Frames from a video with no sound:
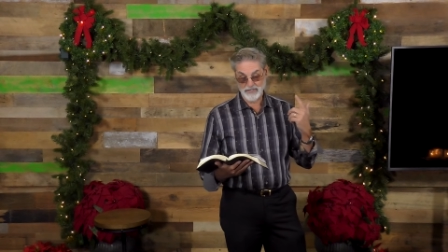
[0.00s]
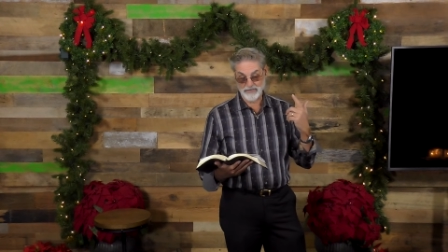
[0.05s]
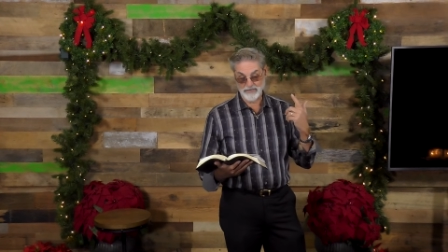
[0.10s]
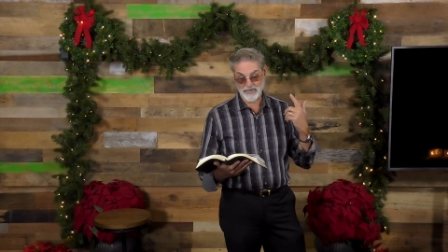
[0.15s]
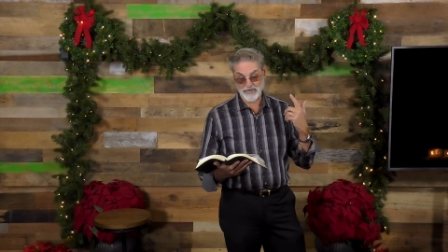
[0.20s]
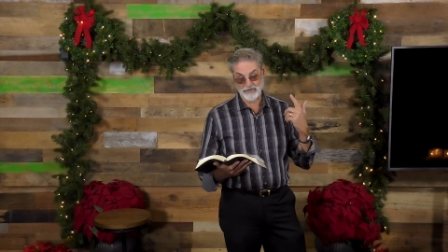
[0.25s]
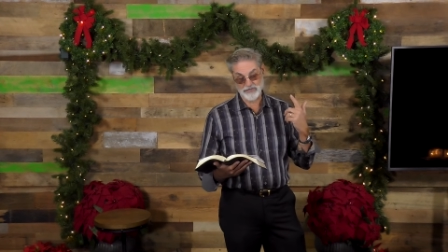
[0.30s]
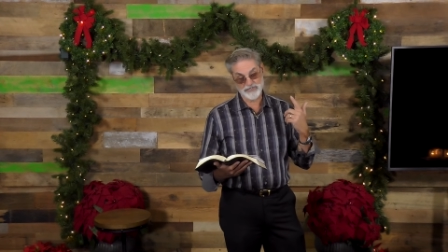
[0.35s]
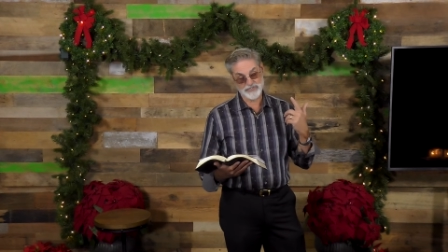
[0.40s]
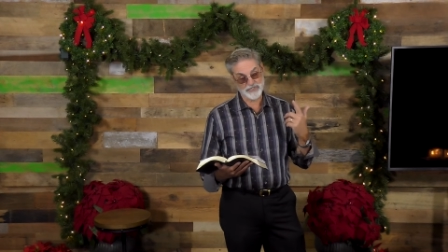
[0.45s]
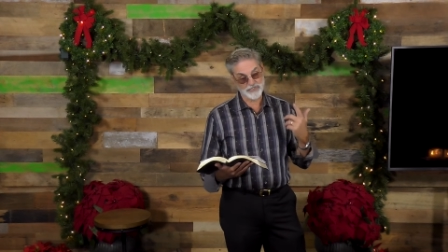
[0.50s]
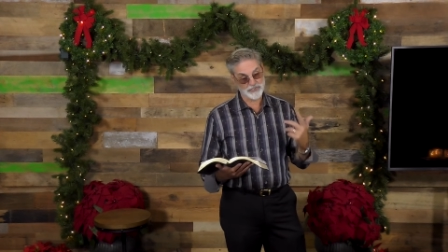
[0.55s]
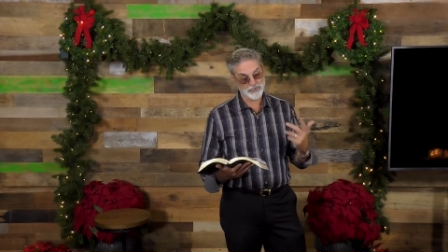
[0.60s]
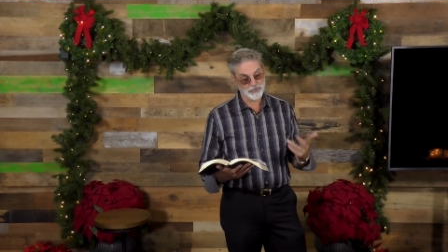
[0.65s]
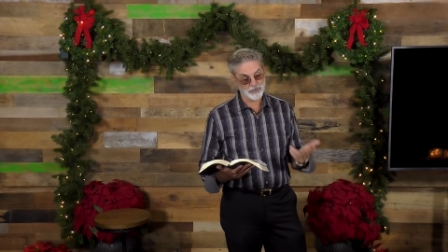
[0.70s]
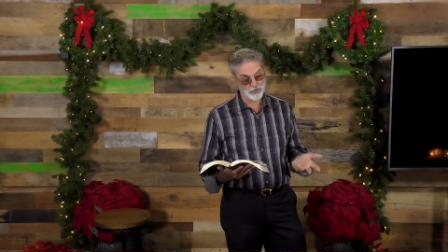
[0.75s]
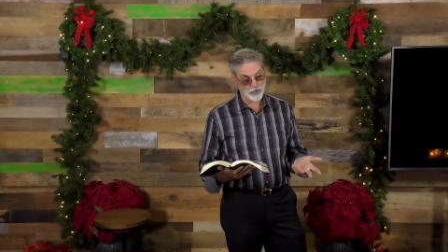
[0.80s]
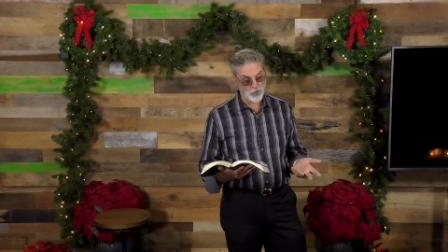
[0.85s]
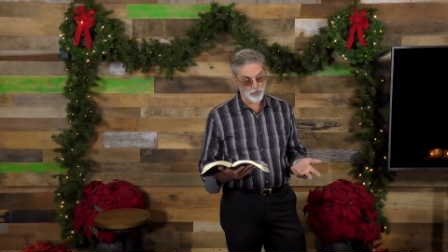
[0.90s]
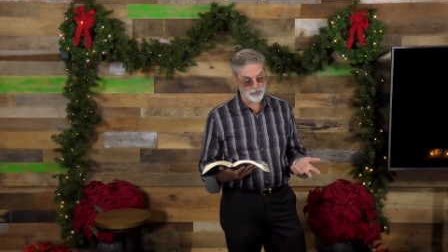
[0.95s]
there is the
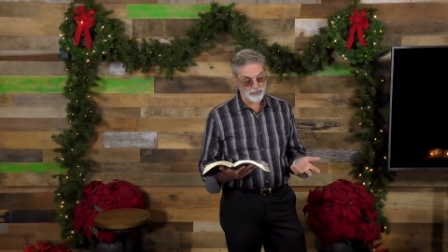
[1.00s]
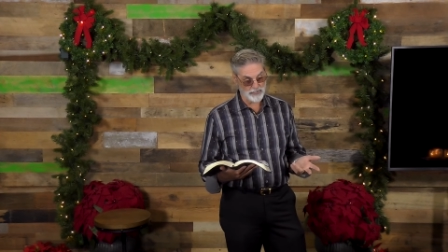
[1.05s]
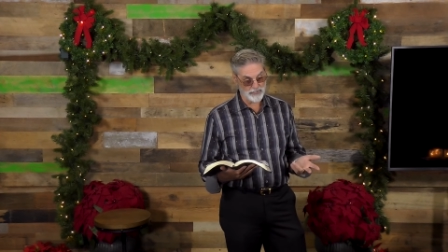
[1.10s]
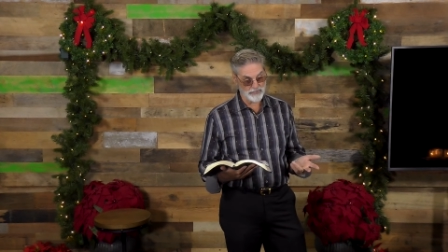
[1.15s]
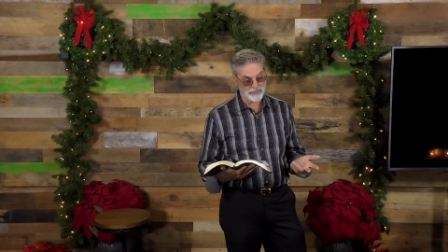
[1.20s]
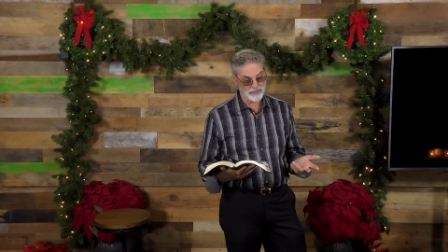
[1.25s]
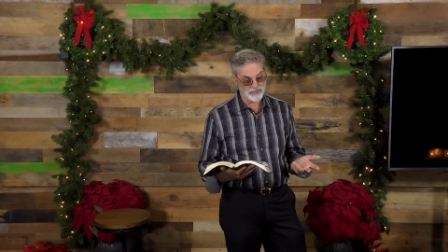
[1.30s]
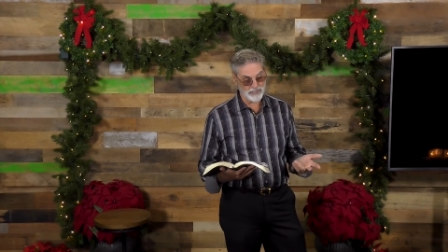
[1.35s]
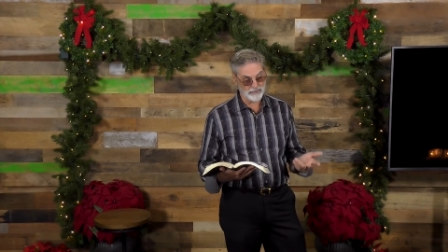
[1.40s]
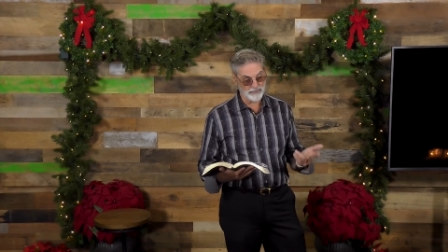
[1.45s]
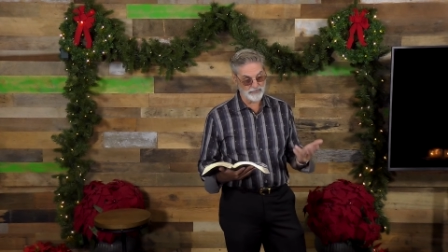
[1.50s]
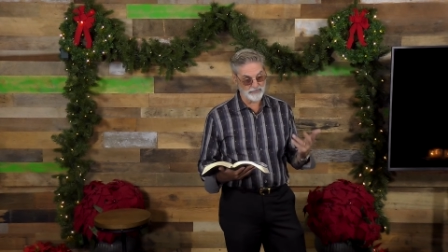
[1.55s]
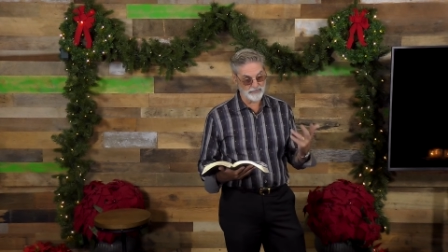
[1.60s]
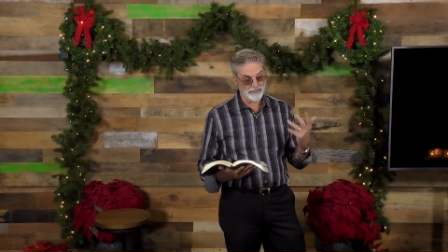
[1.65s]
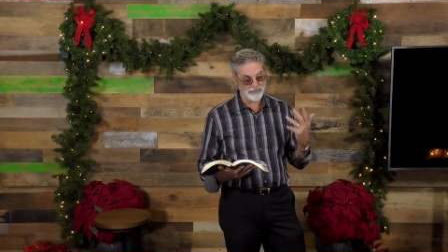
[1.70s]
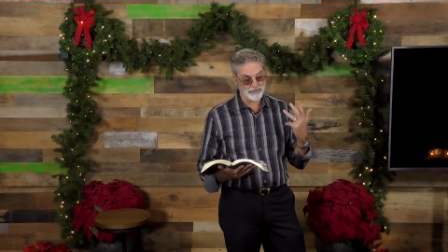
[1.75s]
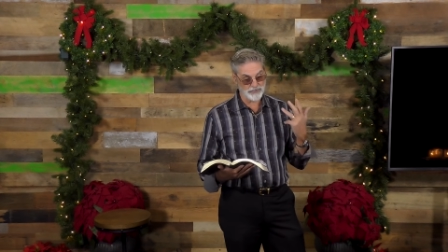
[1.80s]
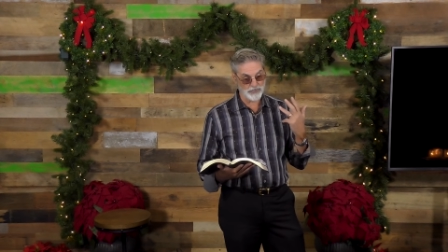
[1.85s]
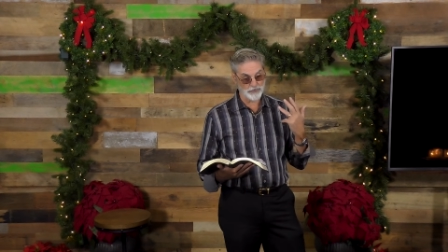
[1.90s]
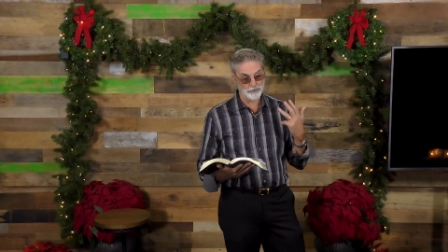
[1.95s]
storage, and then
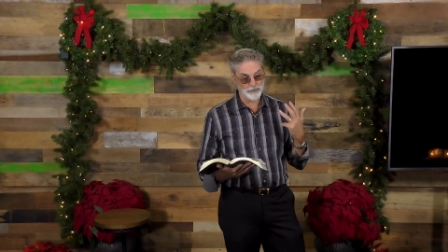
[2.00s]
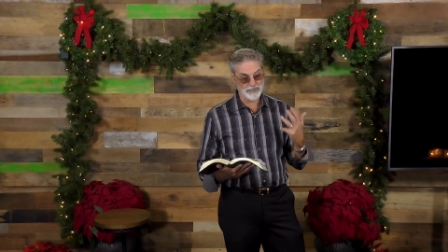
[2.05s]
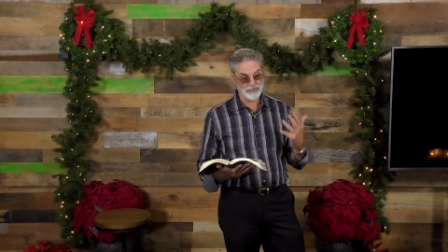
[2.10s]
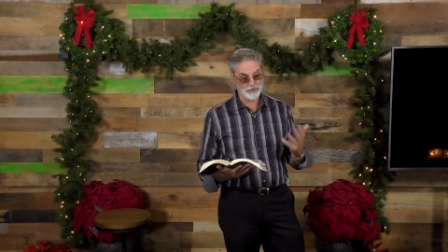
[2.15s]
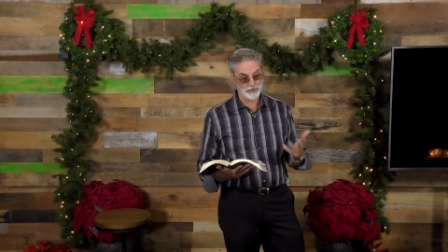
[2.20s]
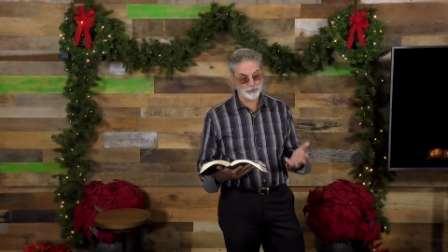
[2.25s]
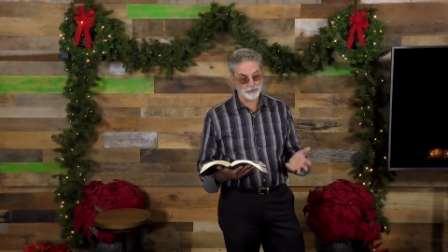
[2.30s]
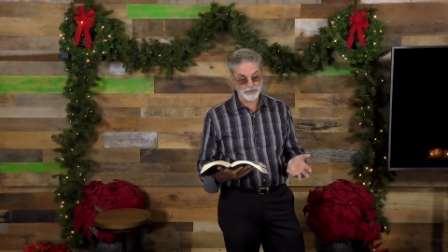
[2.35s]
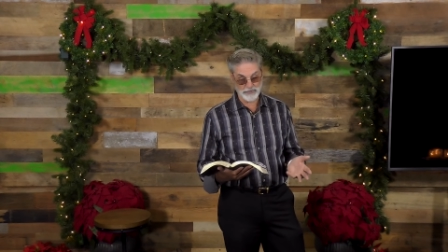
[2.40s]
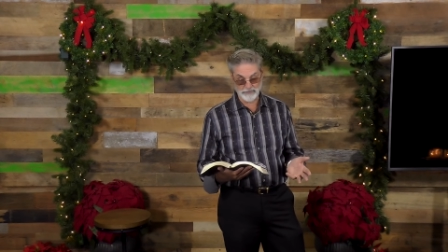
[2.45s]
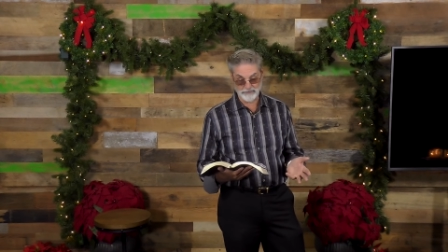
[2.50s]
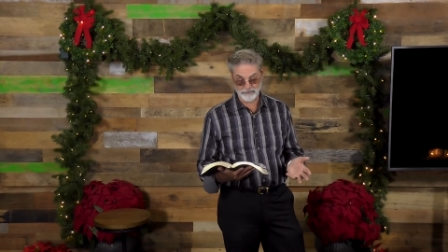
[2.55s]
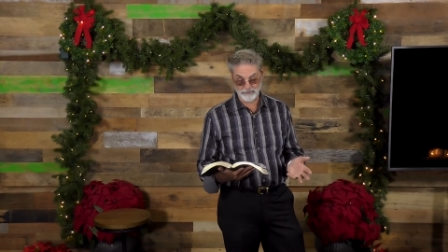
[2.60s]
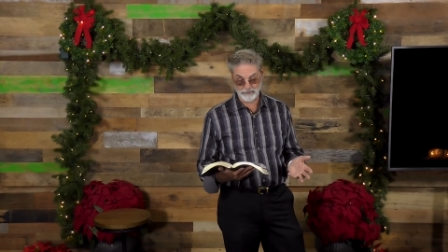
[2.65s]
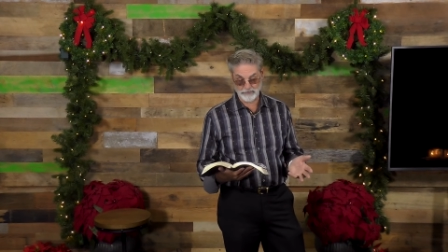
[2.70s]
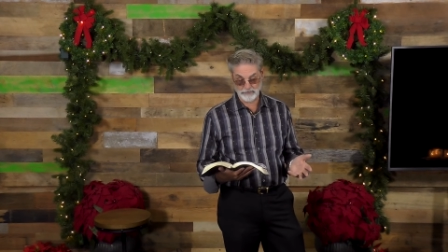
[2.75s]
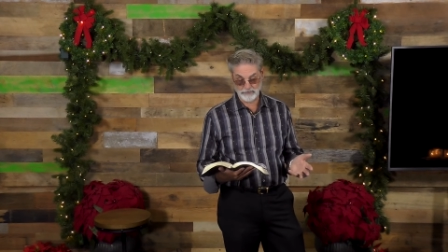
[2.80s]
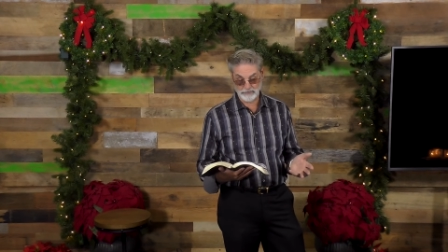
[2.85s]
there's the retrieval.